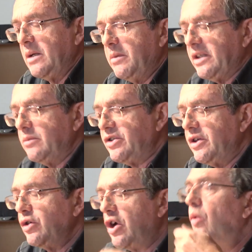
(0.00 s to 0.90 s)
But there was
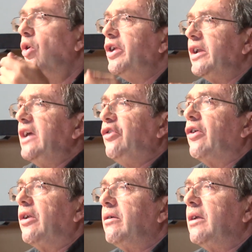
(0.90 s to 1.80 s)
no
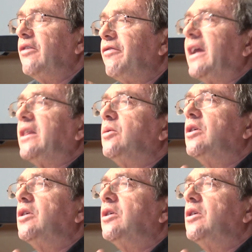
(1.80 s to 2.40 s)
coordination. In fact, the